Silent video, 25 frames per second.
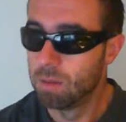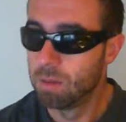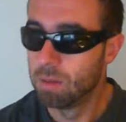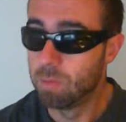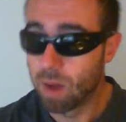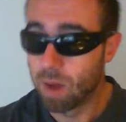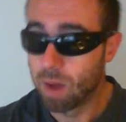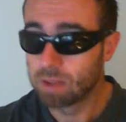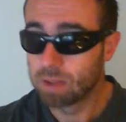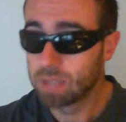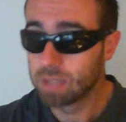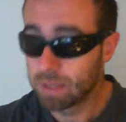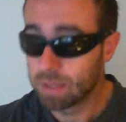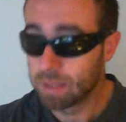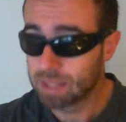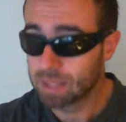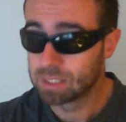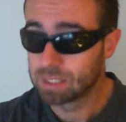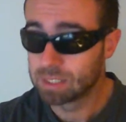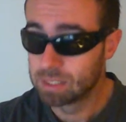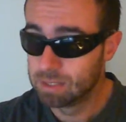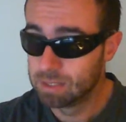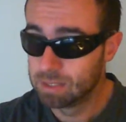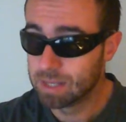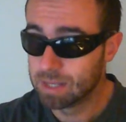But
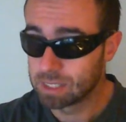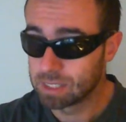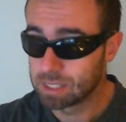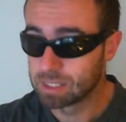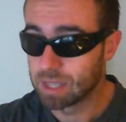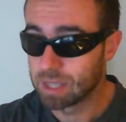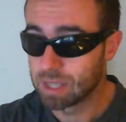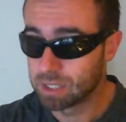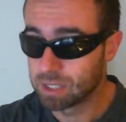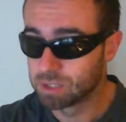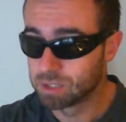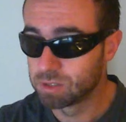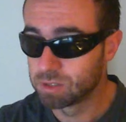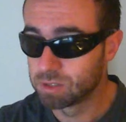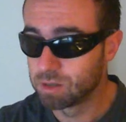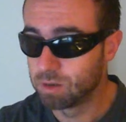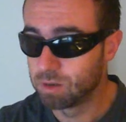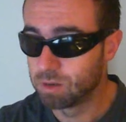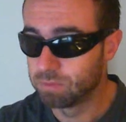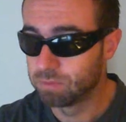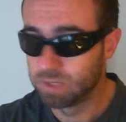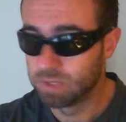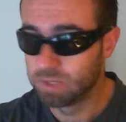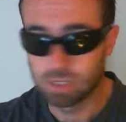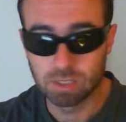that's the nature
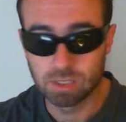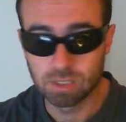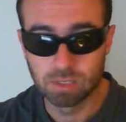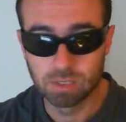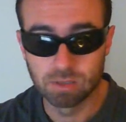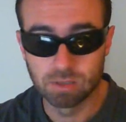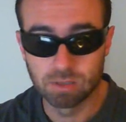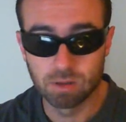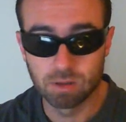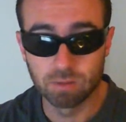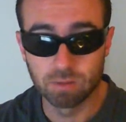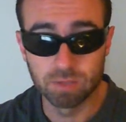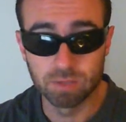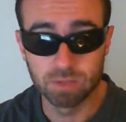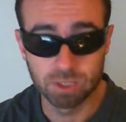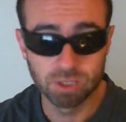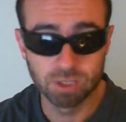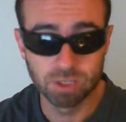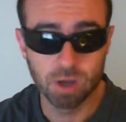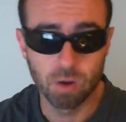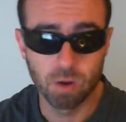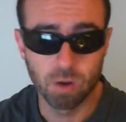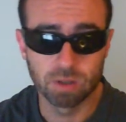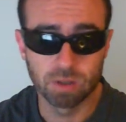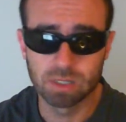of this
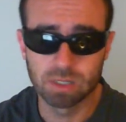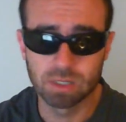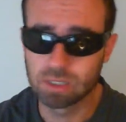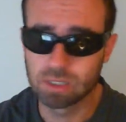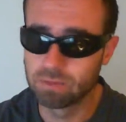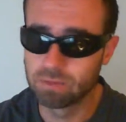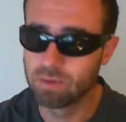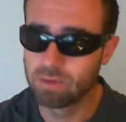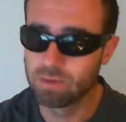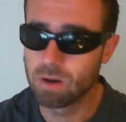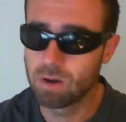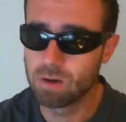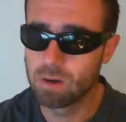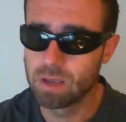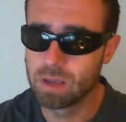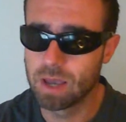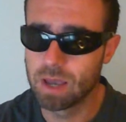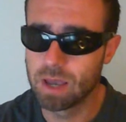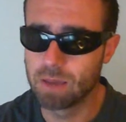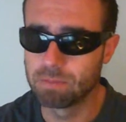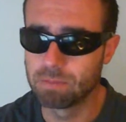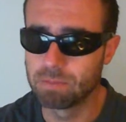show, and it's a very